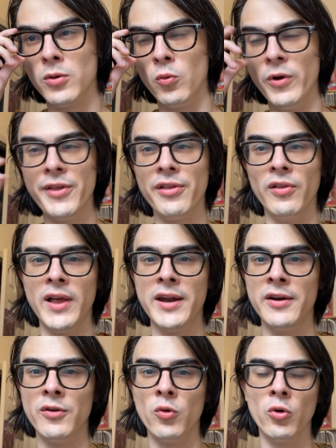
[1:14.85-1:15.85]
with
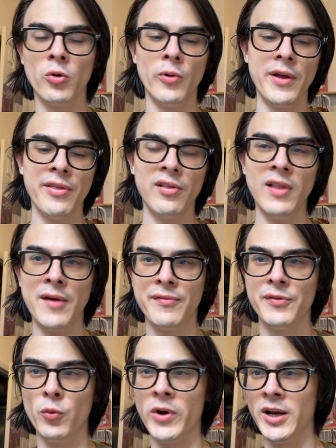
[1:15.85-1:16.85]
Lenin, or with
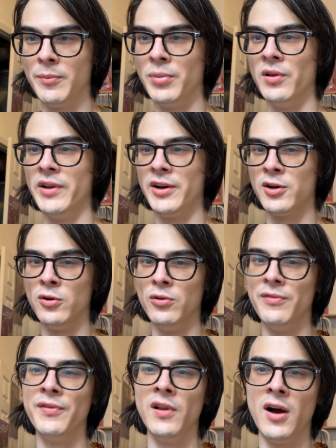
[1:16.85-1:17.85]
left-wing political
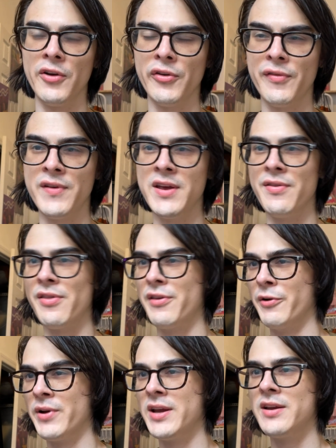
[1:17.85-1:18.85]
philosophy and
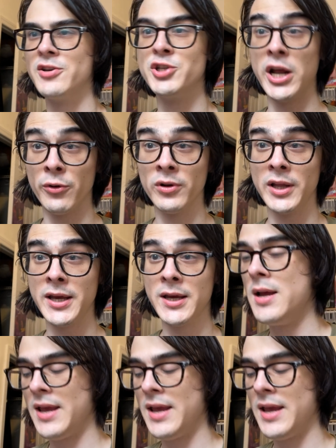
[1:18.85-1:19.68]
theory generally,